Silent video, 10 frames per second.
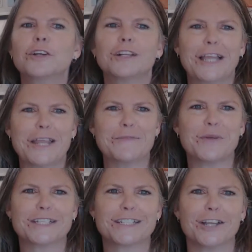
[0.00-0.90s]
claimed
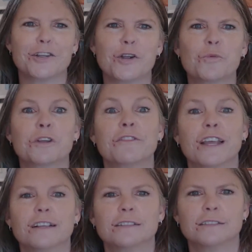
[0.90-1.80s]
Westcott and Hort were in
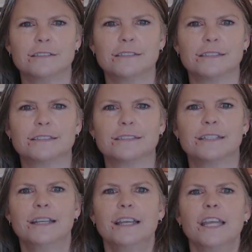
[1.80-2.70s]
fact occultists.
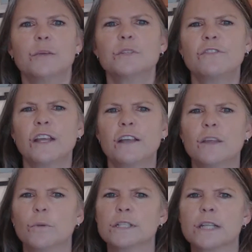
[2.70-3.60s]
It was found
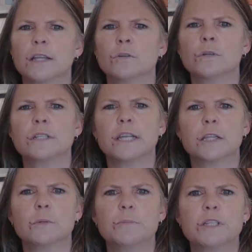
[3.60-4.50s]
that Westcott and Hort,
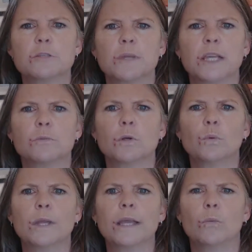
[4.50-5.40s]
together with Bishop Edward
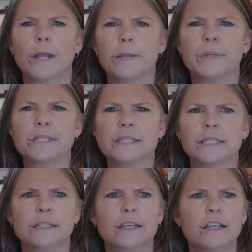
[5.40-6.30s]
White
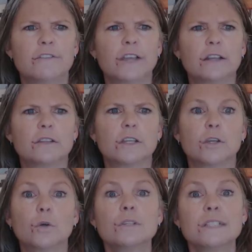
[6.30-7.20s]
Benson, founded the
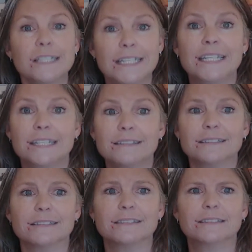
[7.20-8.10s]
Ghostly
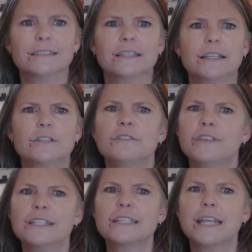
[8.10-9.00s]
Guild to
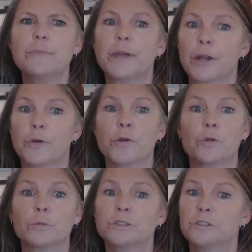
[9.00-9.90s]
investigate
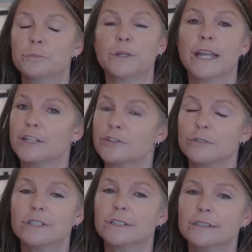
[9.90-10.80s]
paranormal
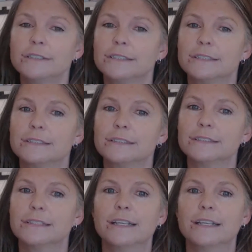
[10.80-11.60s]
supernatural occurrences.